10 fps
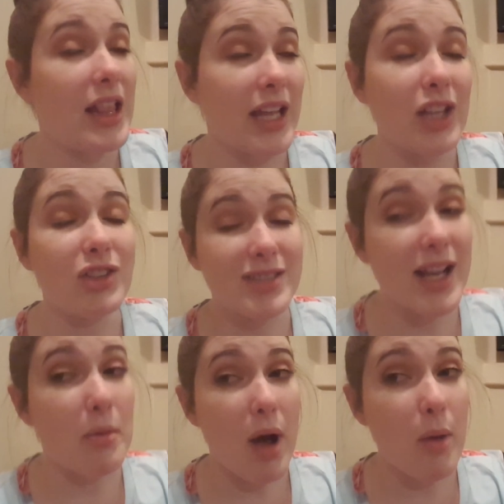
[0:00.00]
Like, it looks
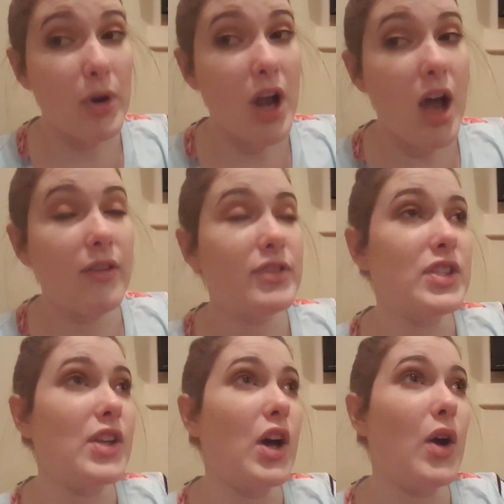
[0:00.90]
like a bomb went off.
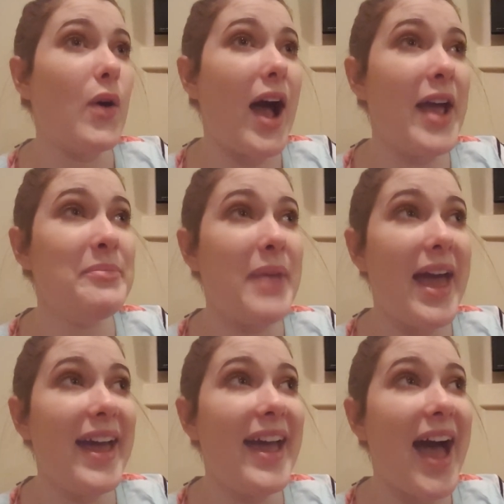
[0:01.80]
So I
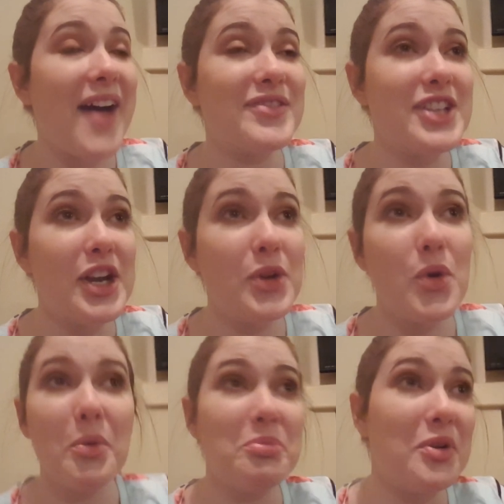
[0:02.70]
may have to
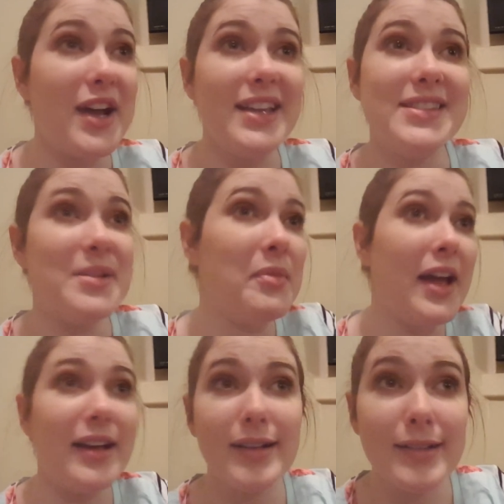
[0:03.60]
incorporate some
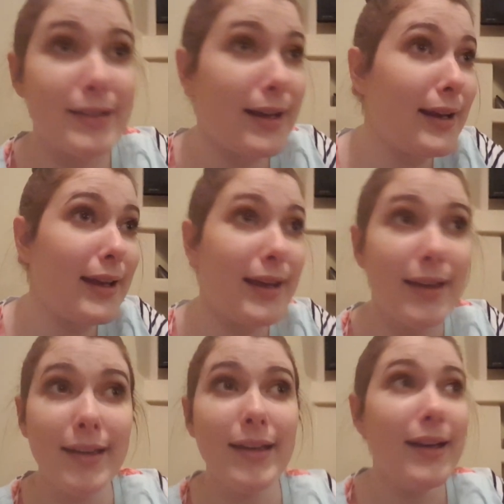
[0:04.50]
like
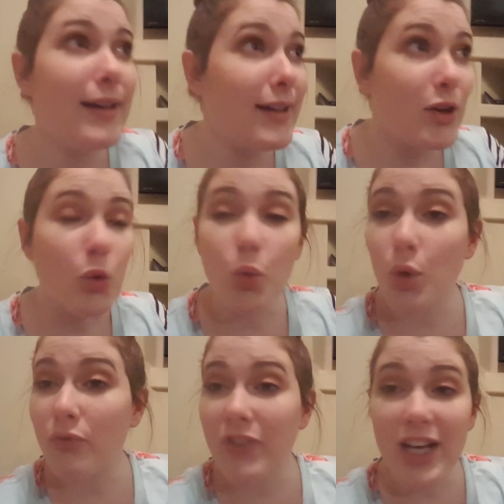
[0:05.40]
cleaning
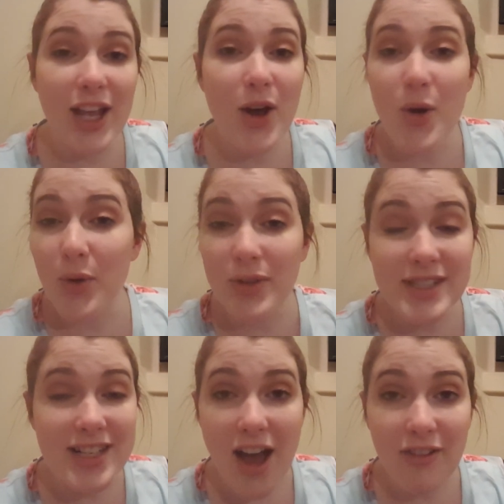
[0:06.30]
video
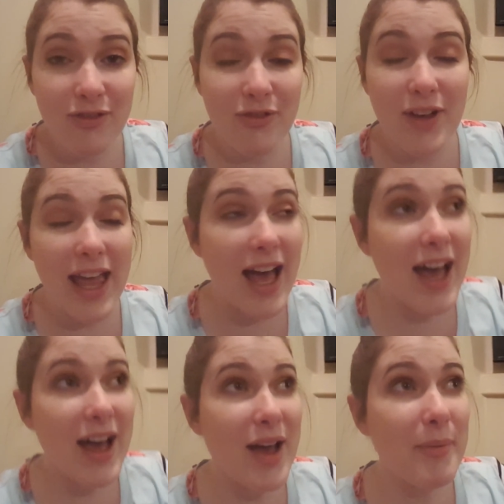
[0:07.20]
stuff
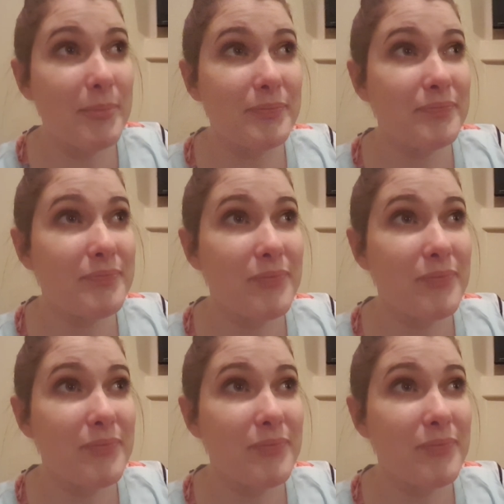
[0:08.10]
in